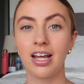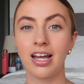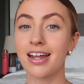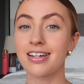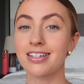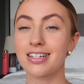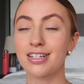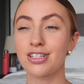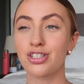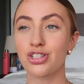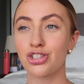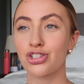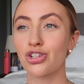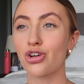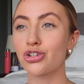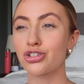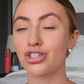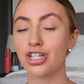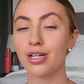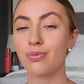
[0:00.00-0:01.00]
and it's
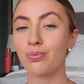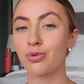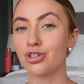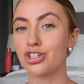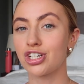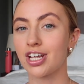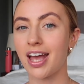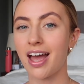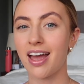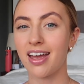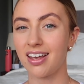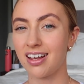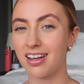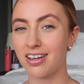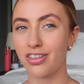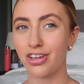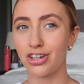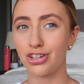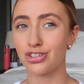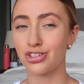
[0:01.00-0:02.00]
so cheap once you get
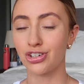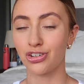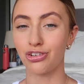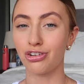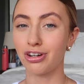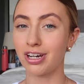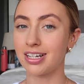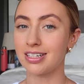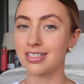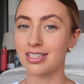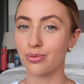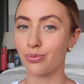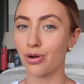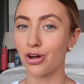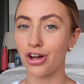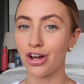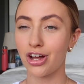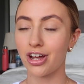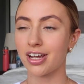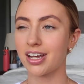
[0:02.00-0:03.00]
here that you don't need to
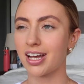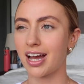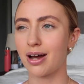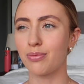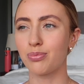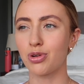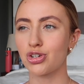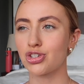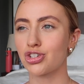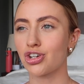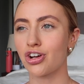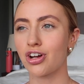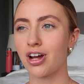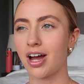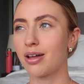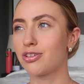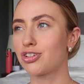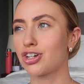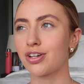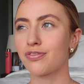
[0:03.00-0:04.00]
work. I'm not sure,
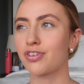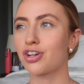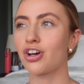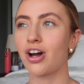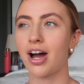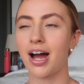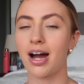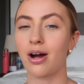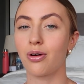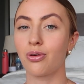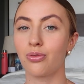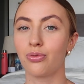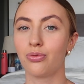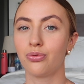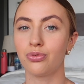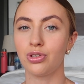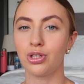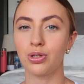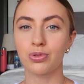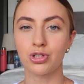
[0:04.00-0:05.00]
I don't even know how
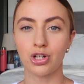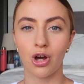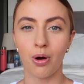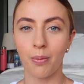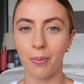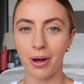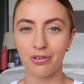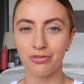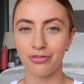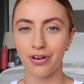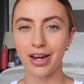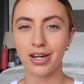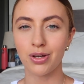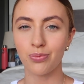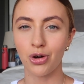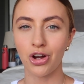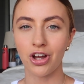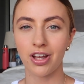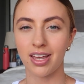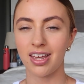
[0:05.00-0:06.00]
you would go about finding
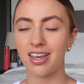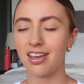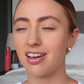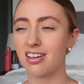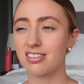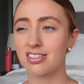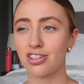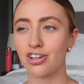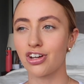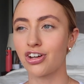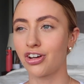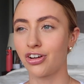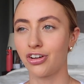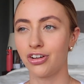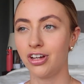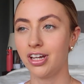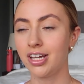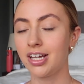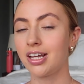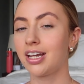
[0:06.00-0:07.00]
work here,
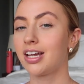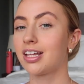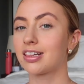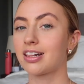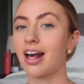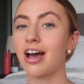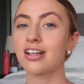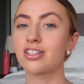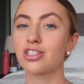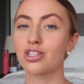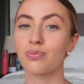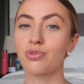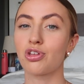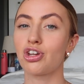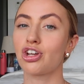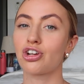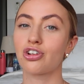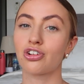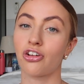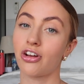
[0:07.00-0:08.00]
so that is something
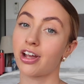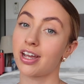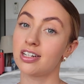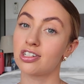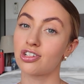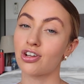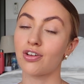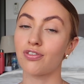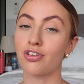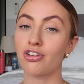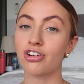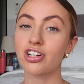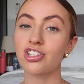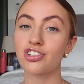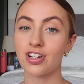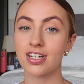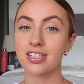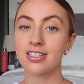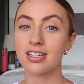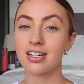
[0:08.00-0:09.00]
you could look into if you're
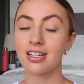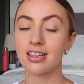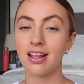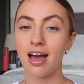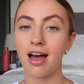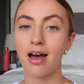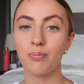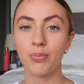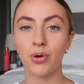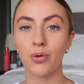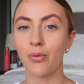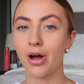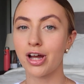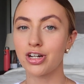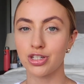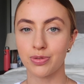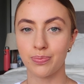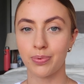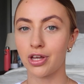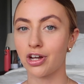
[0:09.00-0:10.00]
interested in that, but we're
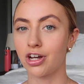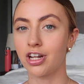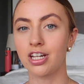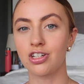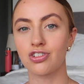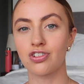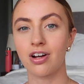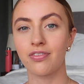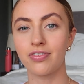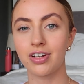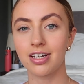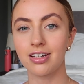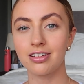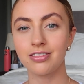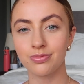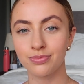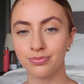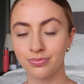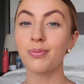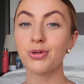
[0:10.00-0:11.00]
just purely travelling.
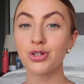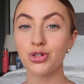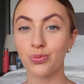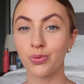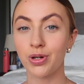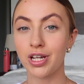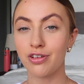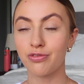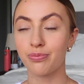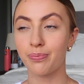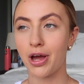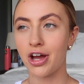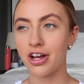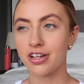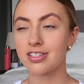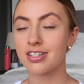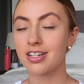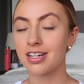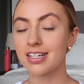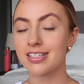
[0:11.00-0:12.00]
How much we've
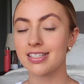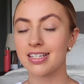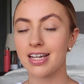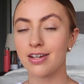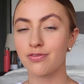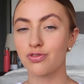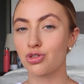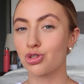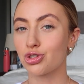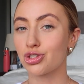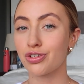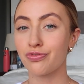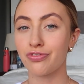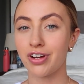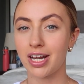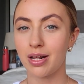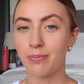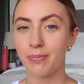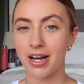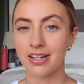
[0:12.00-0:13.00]
personally saved doesn't
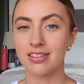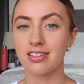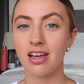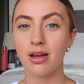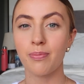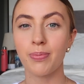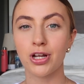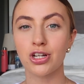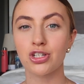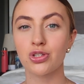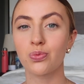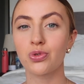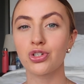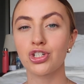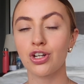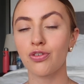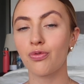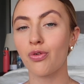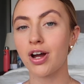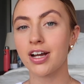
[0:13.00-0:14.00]
really matter, because
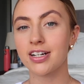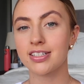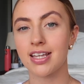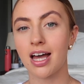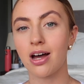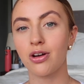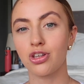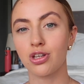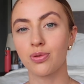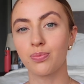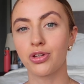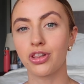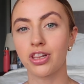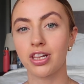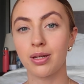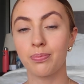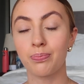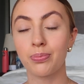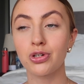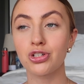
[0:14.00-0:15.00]
once you've worked out your
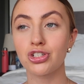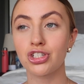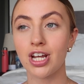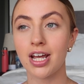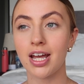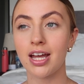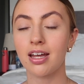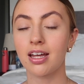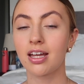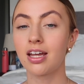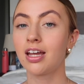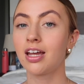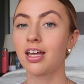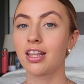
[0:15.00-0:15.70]
monthly budget,